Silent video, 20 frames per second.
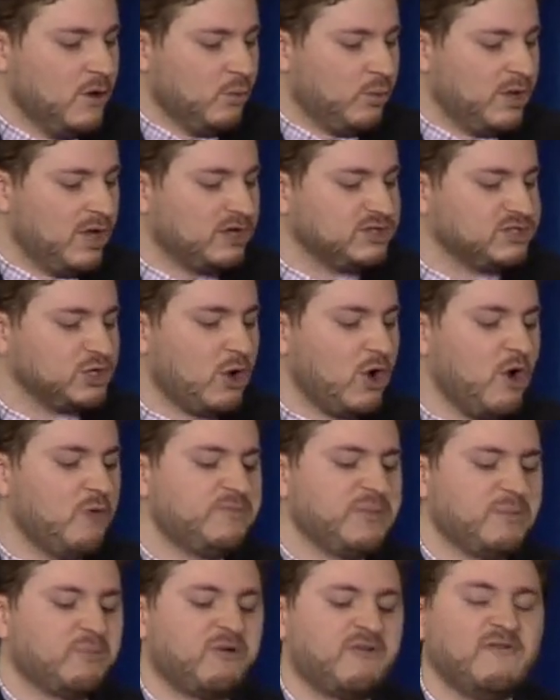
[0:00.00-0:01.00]
We also
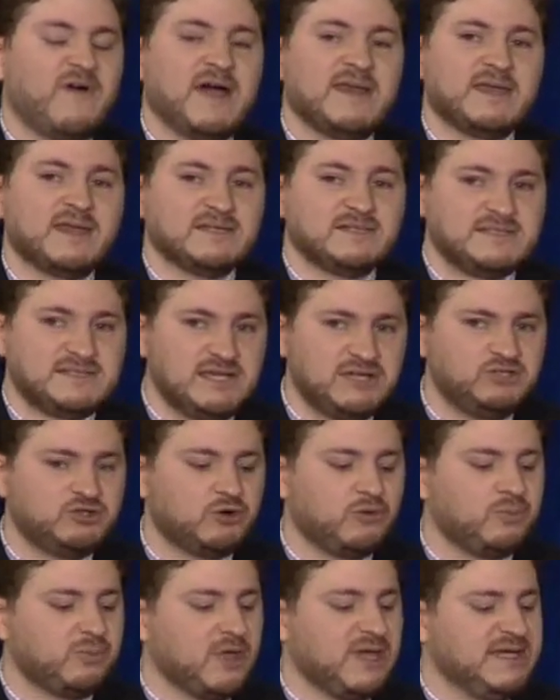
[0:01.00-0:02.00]
hope that providing a
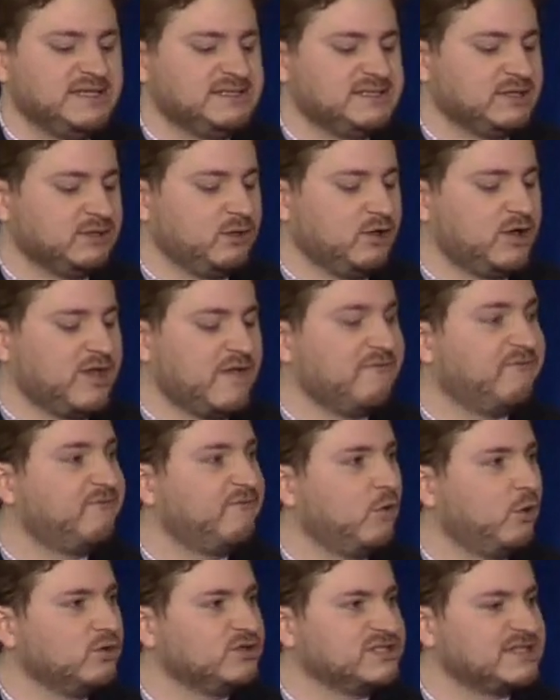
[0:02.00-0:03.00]
central place to look at
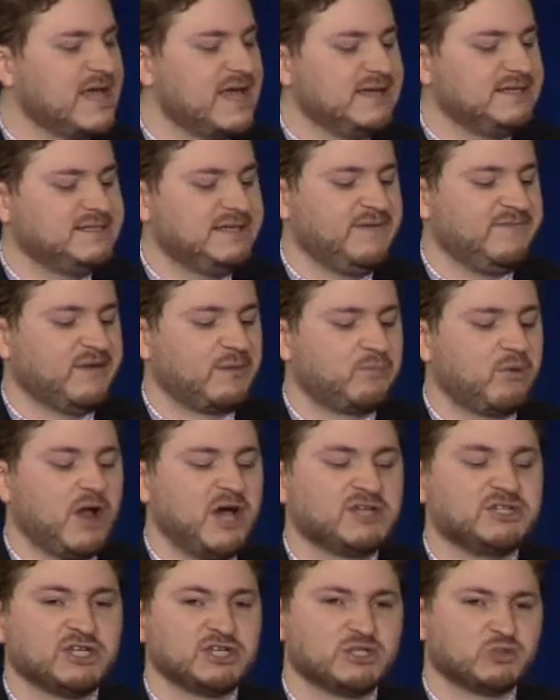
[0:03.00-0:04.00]
full scientific
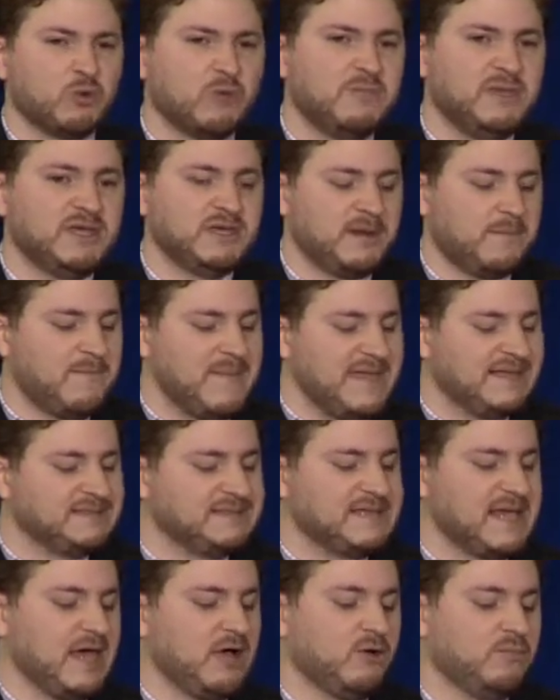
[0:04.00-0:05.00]
projects will be an
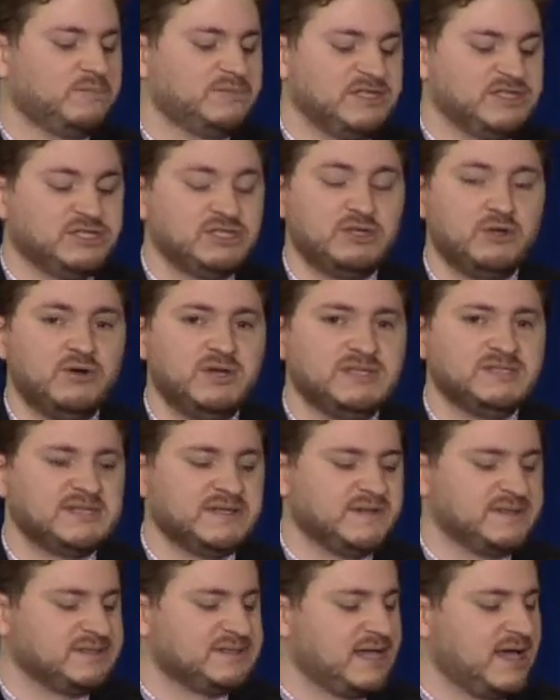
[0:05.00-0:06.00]
immense help to students
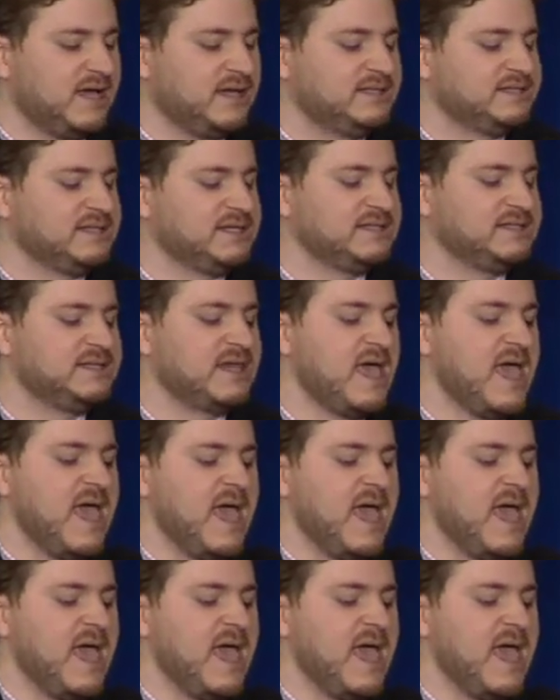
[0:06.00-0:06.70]
in the sciences